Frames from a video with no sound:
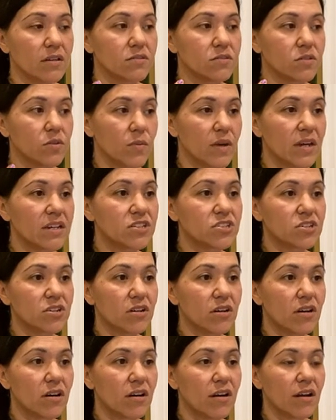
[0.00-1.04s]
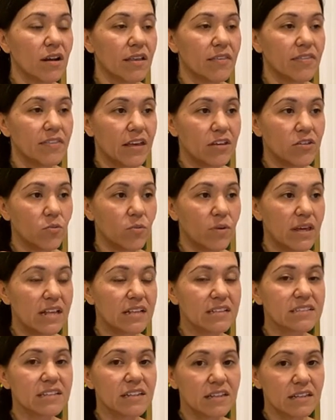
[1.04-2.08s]
So make sure that you
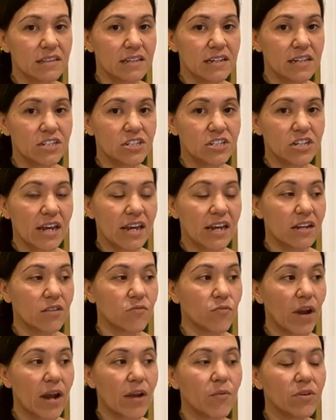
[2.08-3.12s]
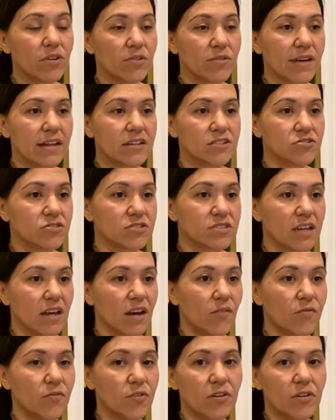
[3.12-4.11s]
instantly change right when you catch yourself.